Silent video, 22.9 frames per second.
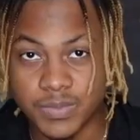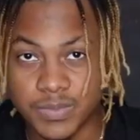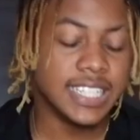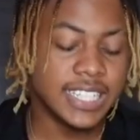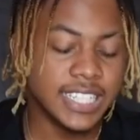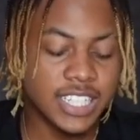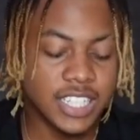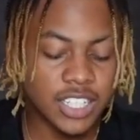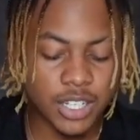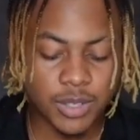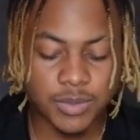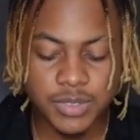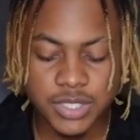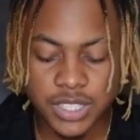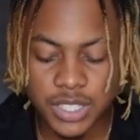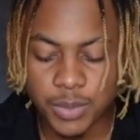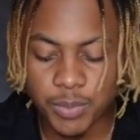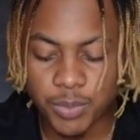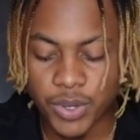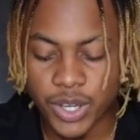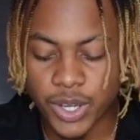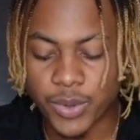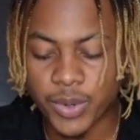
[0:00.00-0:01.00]
Leading up to the
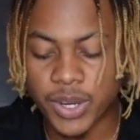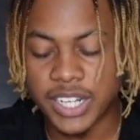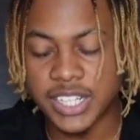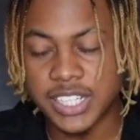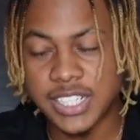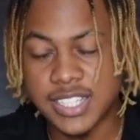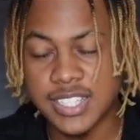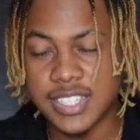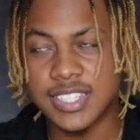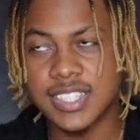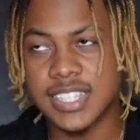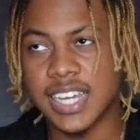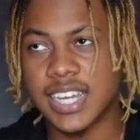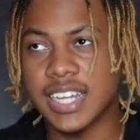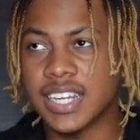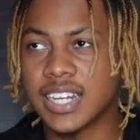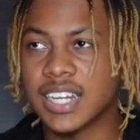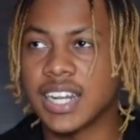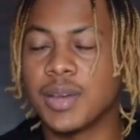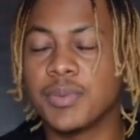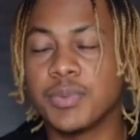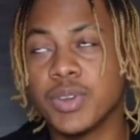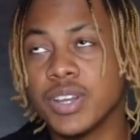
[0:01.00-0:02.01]
point where I
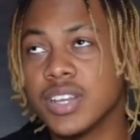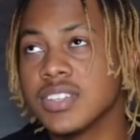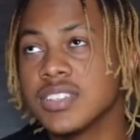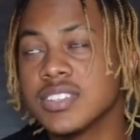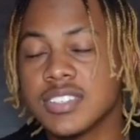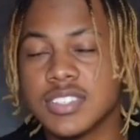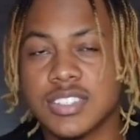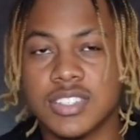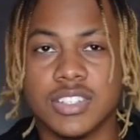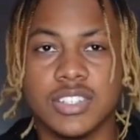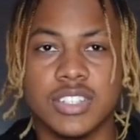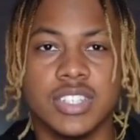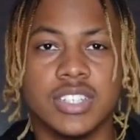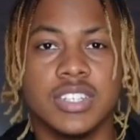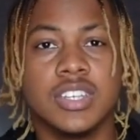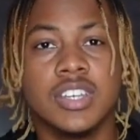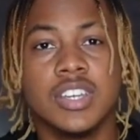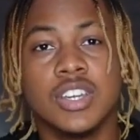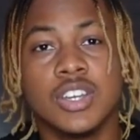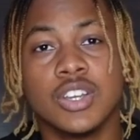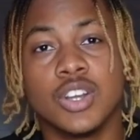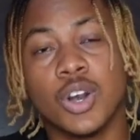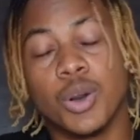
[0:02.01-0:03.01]
decided I'm going to study
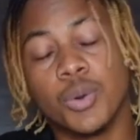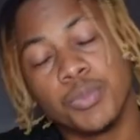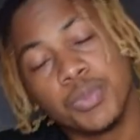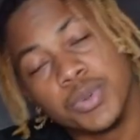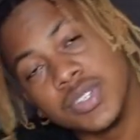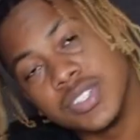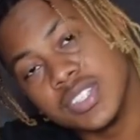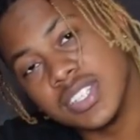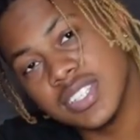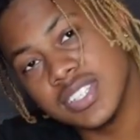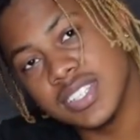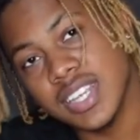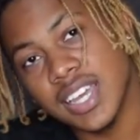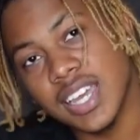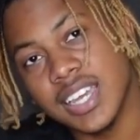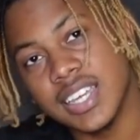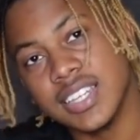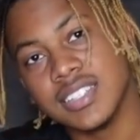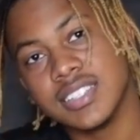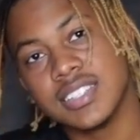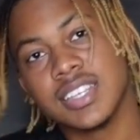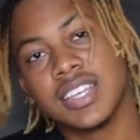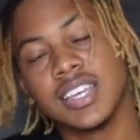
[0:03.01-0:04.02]
computer
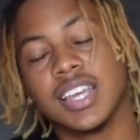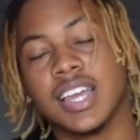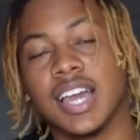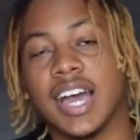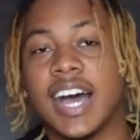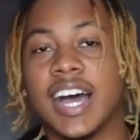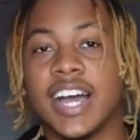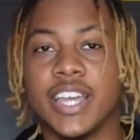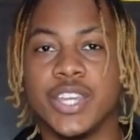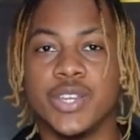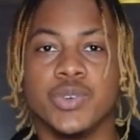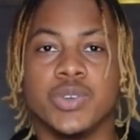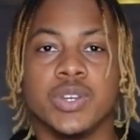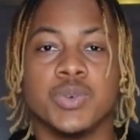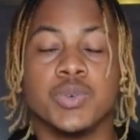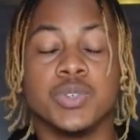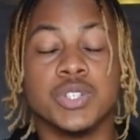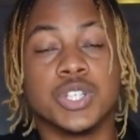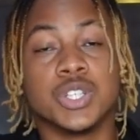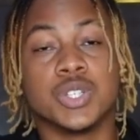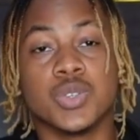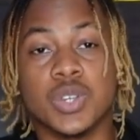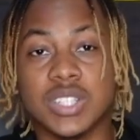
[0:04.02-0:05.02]
science at UWI,
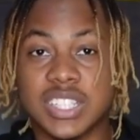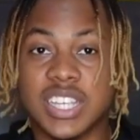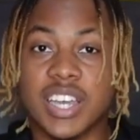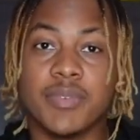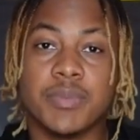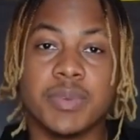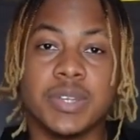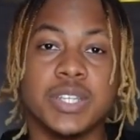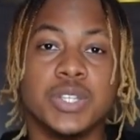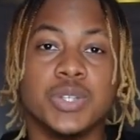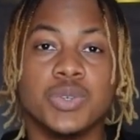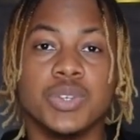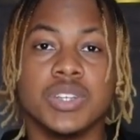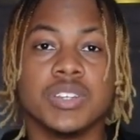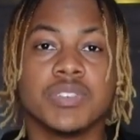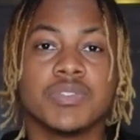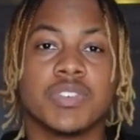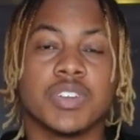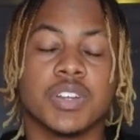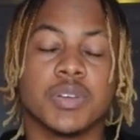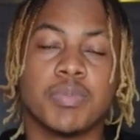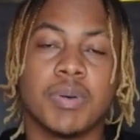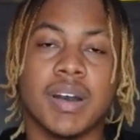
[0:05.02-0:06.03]
which is what I've been
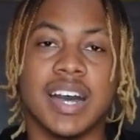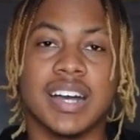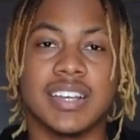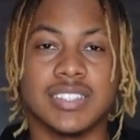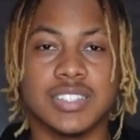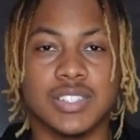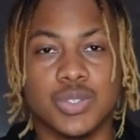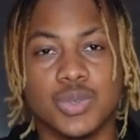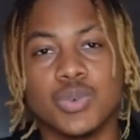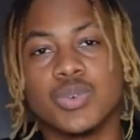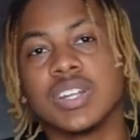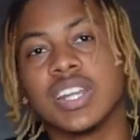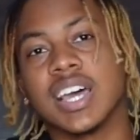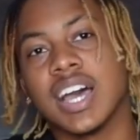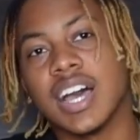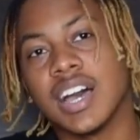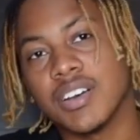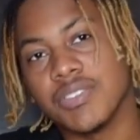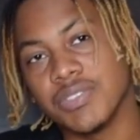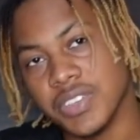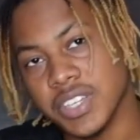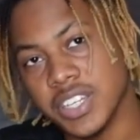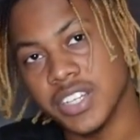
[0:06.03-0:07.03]
doing for the past two and a
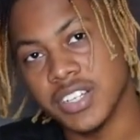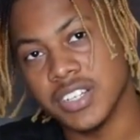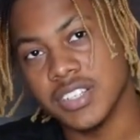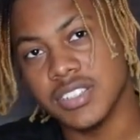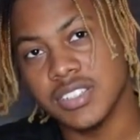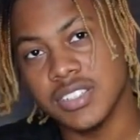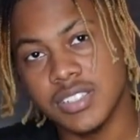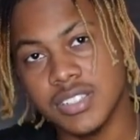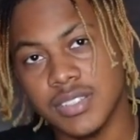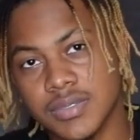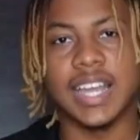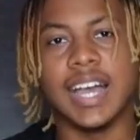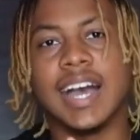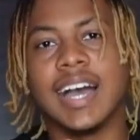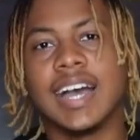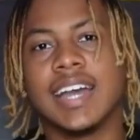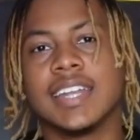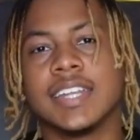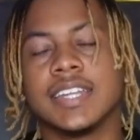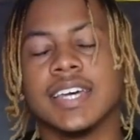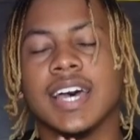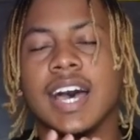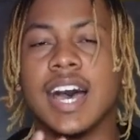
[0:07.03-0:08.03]
half years.
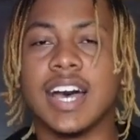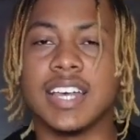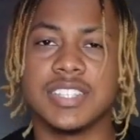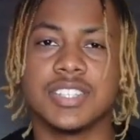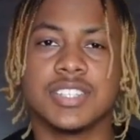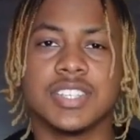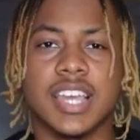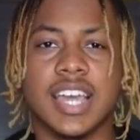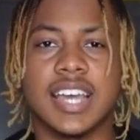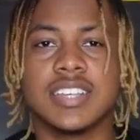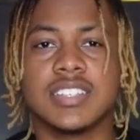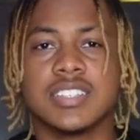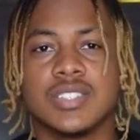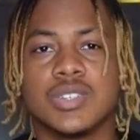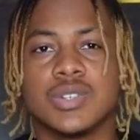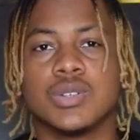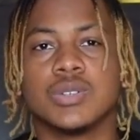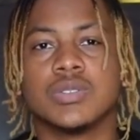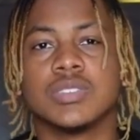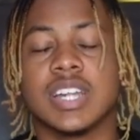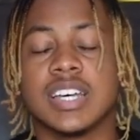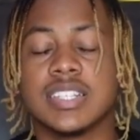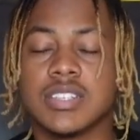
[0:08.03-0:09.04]
And as you guys
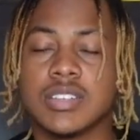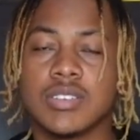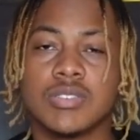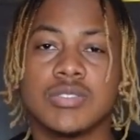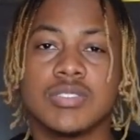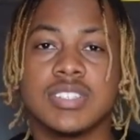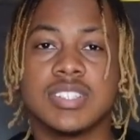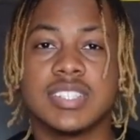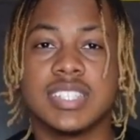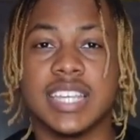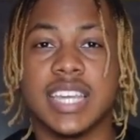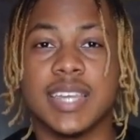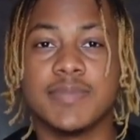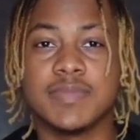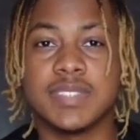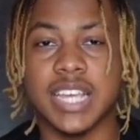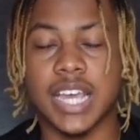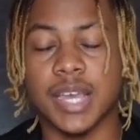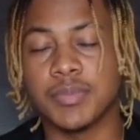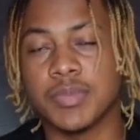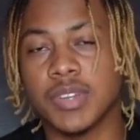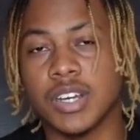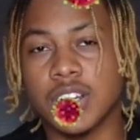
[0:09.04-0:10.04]
know, that's around the same
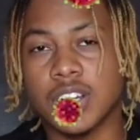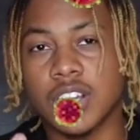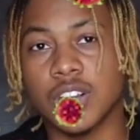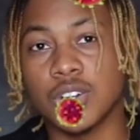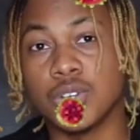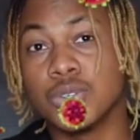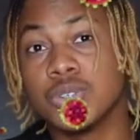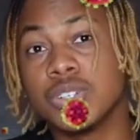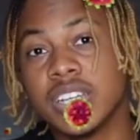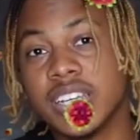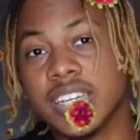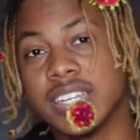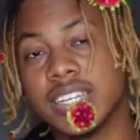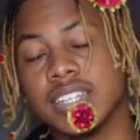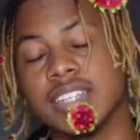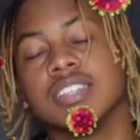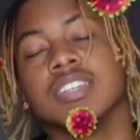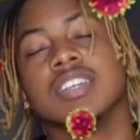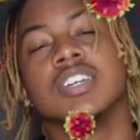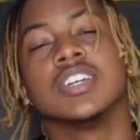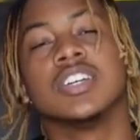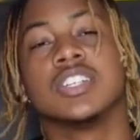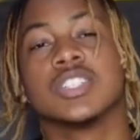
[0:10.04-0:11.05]
time that Corona hit.
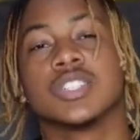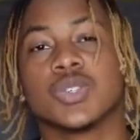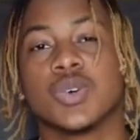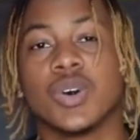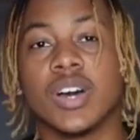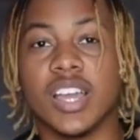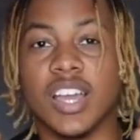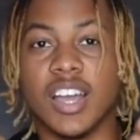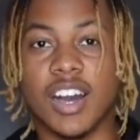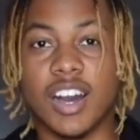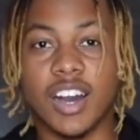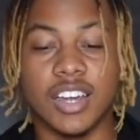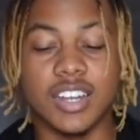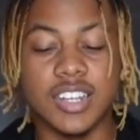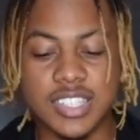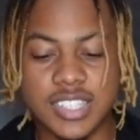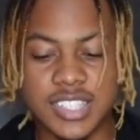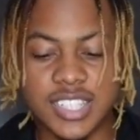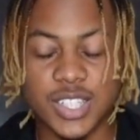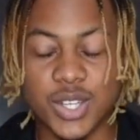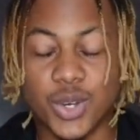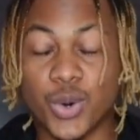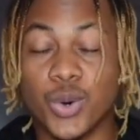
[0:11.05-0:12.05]
So I
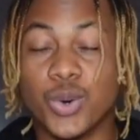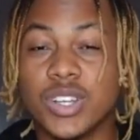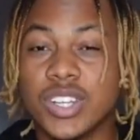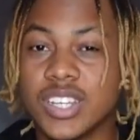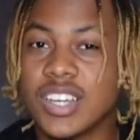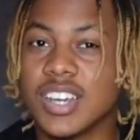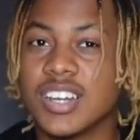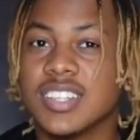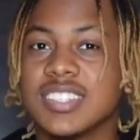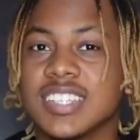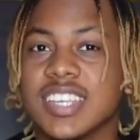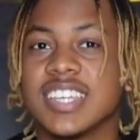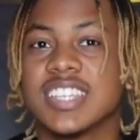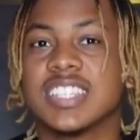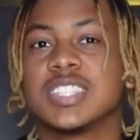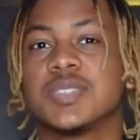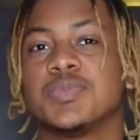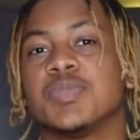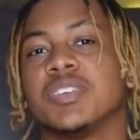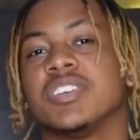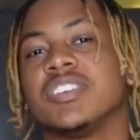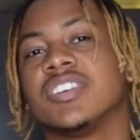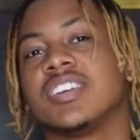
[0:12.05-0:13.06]
honestly only got to
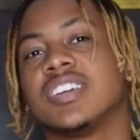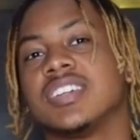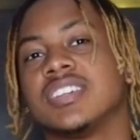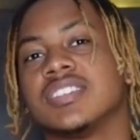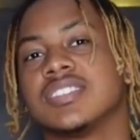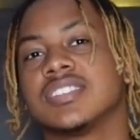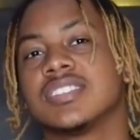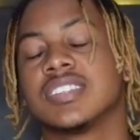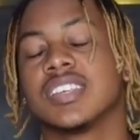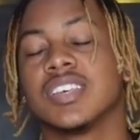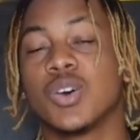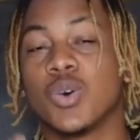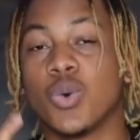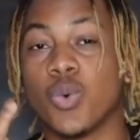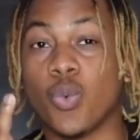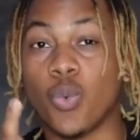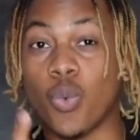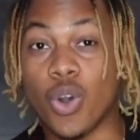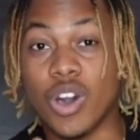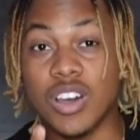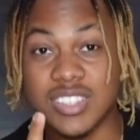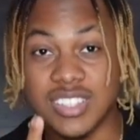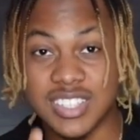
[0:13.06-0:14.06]
experience
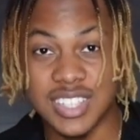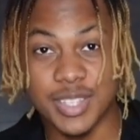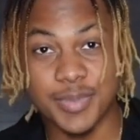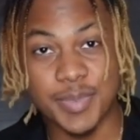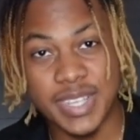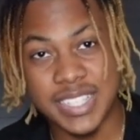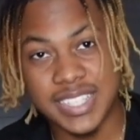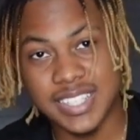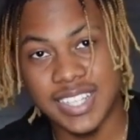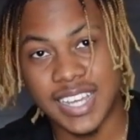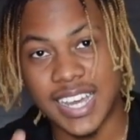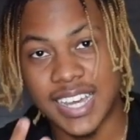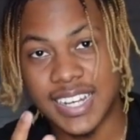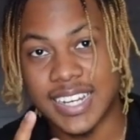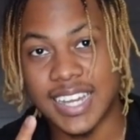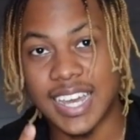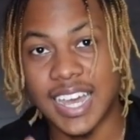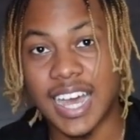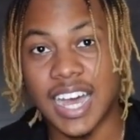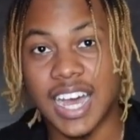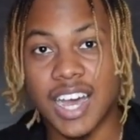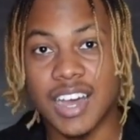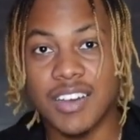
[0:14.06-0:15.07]
one semester and a
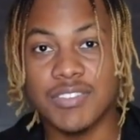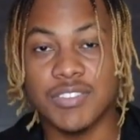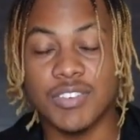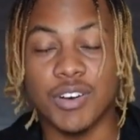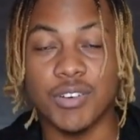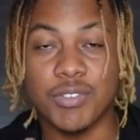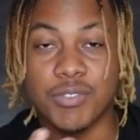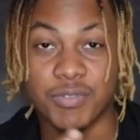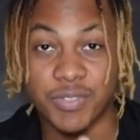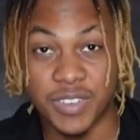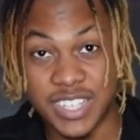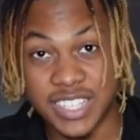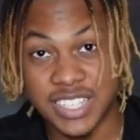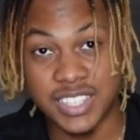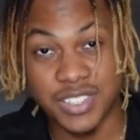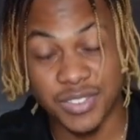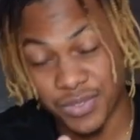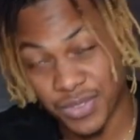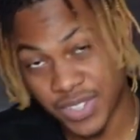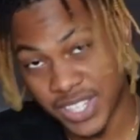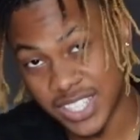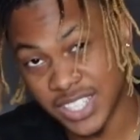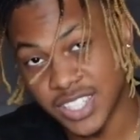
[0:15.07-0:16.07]
half of
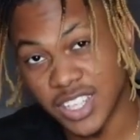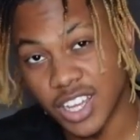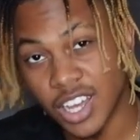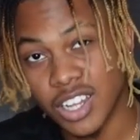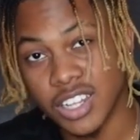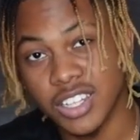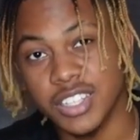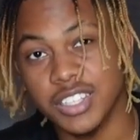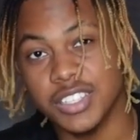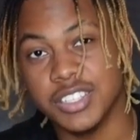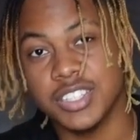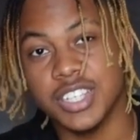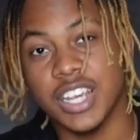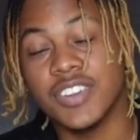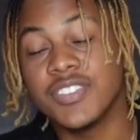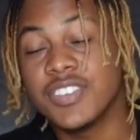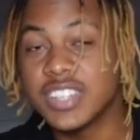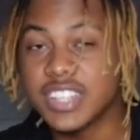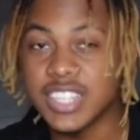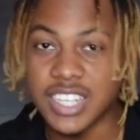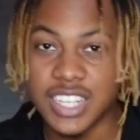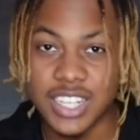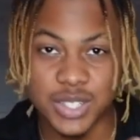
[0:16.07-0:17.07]
face-to-face -face college.
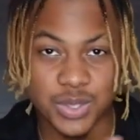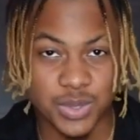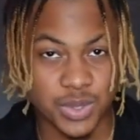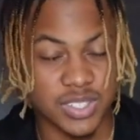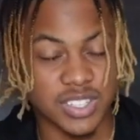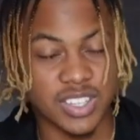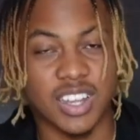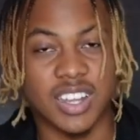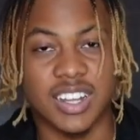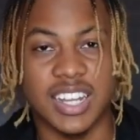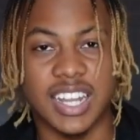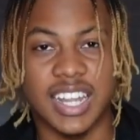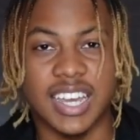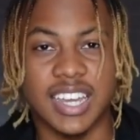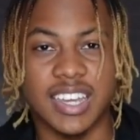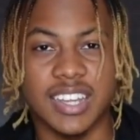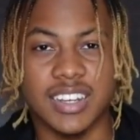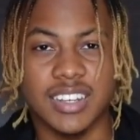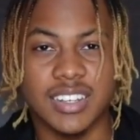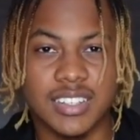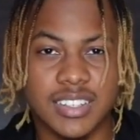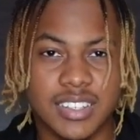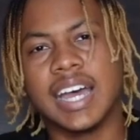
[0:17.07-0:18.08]
Everything else was online.
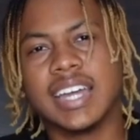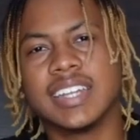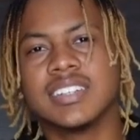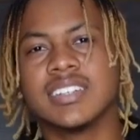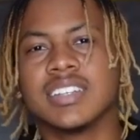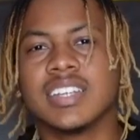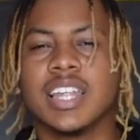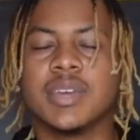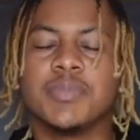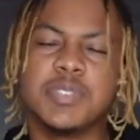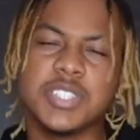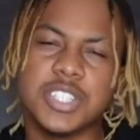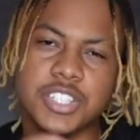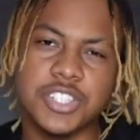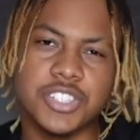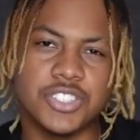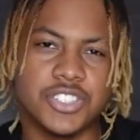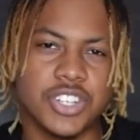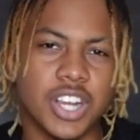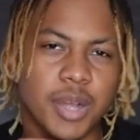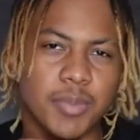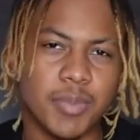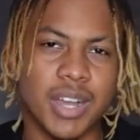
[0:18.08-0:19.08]
And let me
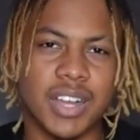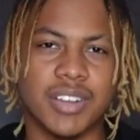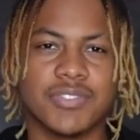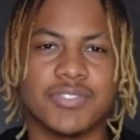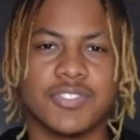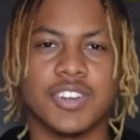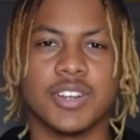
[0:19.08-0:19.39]
just track back